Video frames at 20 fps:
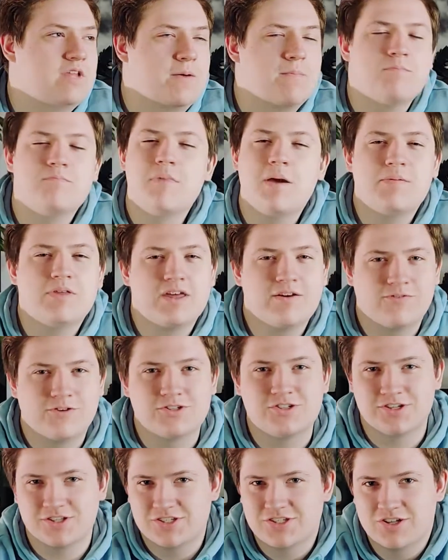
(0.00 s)
Now, maybe that
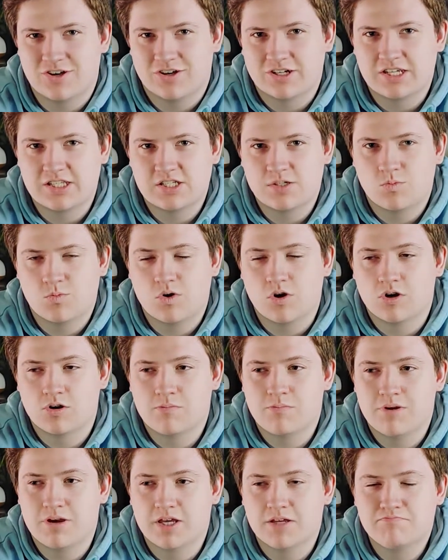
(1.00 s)
version of the song needs some work,
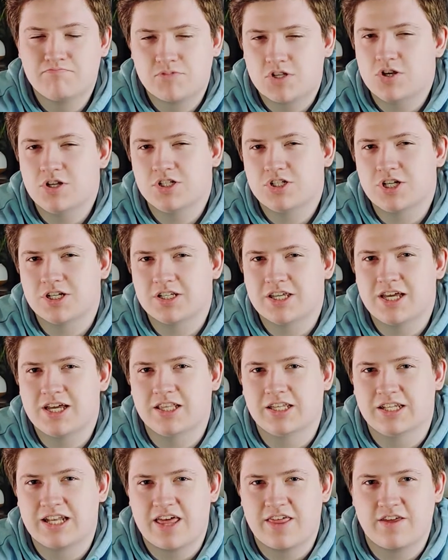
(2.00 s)
but so did John
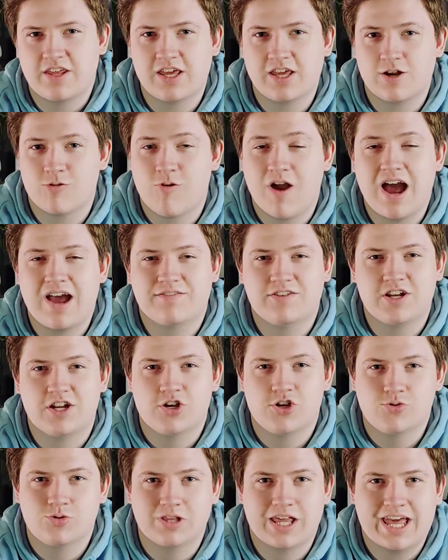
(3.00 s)
Kelly now that he had arrived in
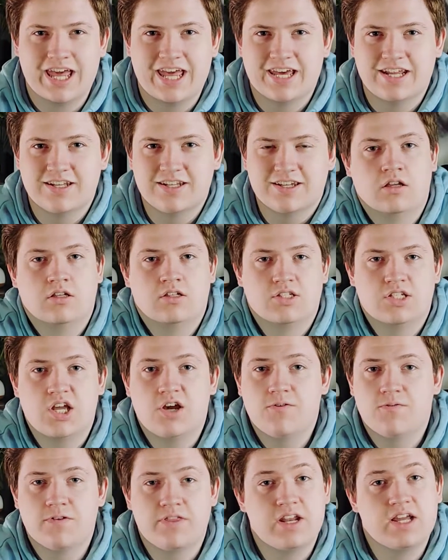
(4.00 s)
a new land.
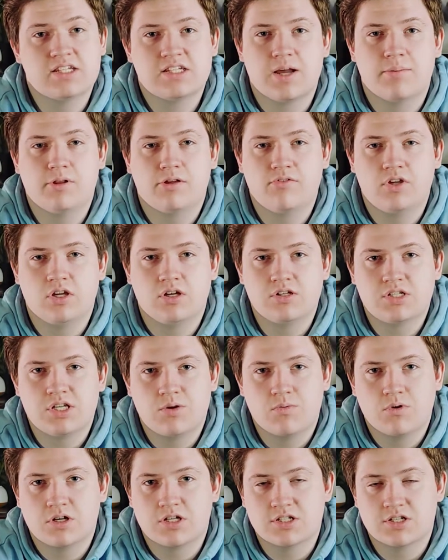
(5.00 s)
So for the next couple of years,
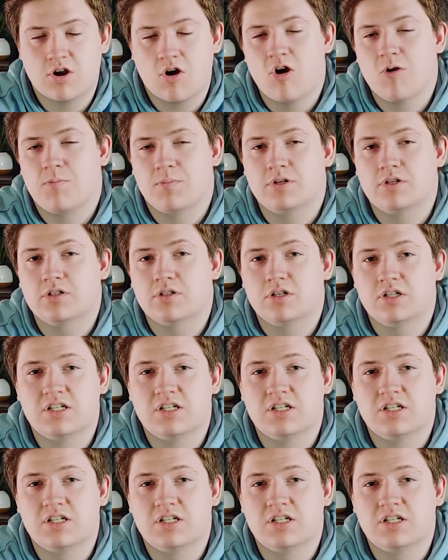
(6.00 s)
he worked as a carpenter